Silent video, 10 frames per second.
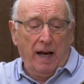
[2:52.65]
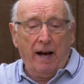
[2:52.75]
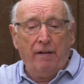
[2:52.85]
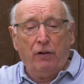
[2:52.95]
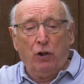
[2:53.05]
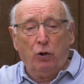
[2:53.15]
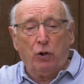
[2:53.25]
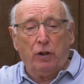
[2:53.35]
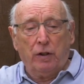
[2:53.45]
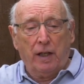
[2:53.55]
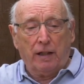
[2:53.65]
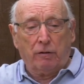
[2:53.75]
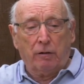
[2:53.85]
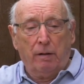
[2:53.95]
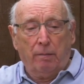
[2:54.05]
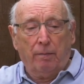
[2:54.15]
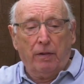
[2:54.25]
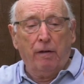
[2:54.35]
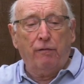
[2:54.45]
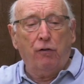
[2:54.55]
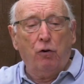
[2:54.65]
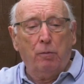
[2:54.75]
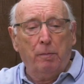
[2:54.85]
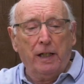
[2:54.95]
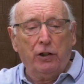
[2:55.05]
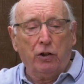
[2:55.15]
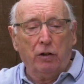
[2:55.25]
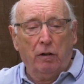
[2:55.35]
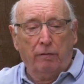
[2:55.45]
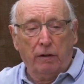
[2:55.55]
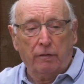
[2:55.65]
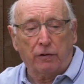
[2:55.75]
have a look at that grip, the formation of it.